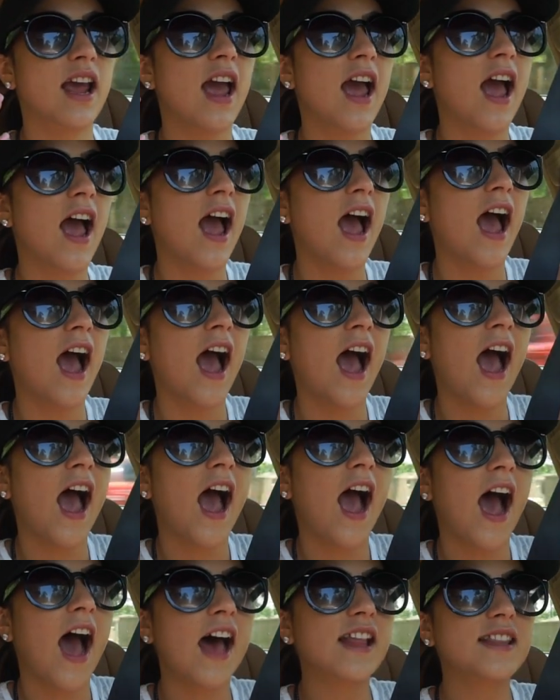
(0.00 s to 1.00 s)

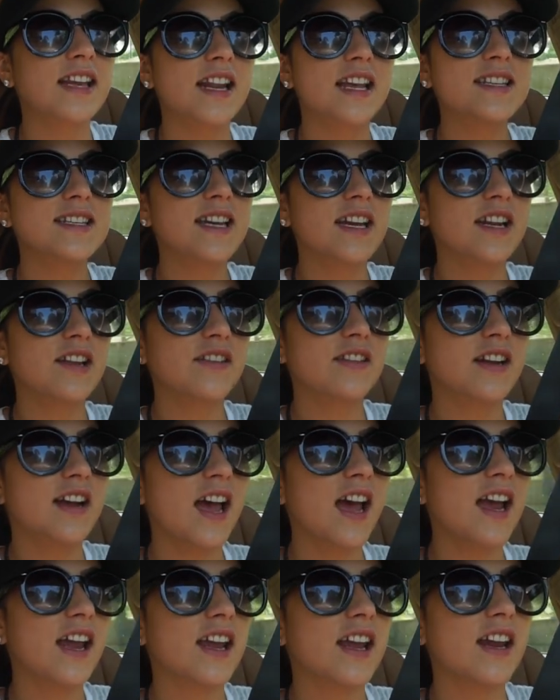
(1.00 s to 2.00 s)
And then at the end of the
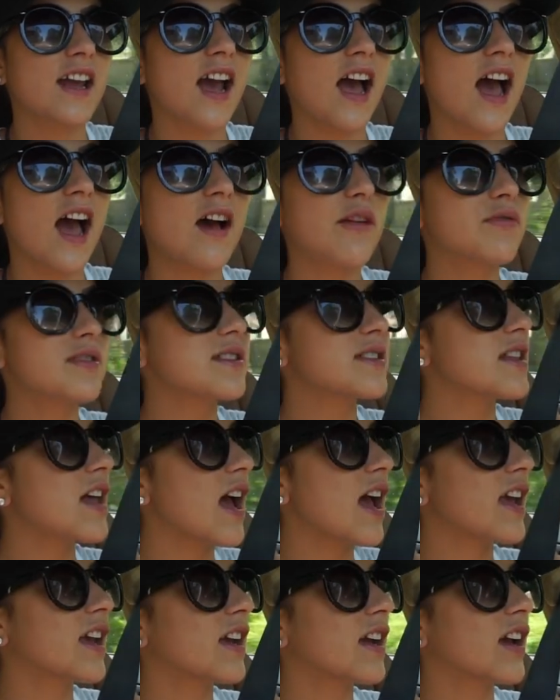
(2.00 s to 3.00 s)
night, I was
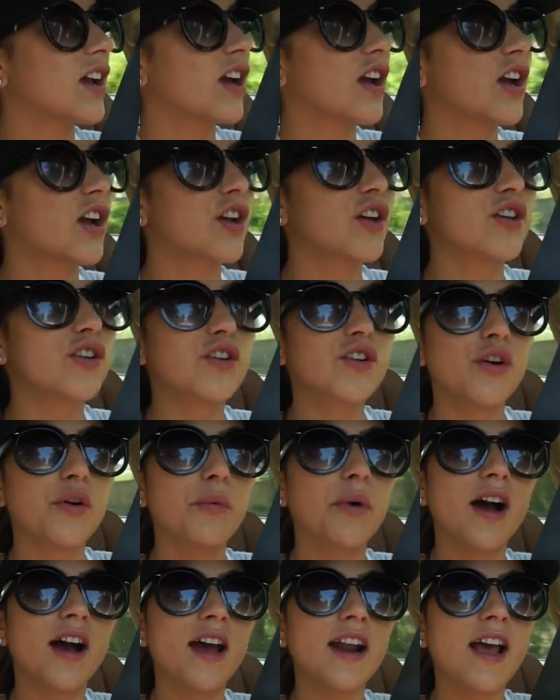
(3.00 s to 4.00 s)
like, you know
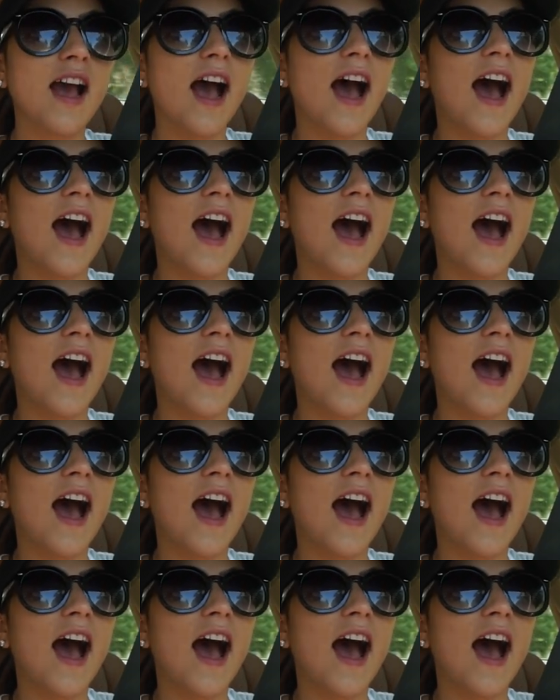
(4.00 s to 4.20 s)
what?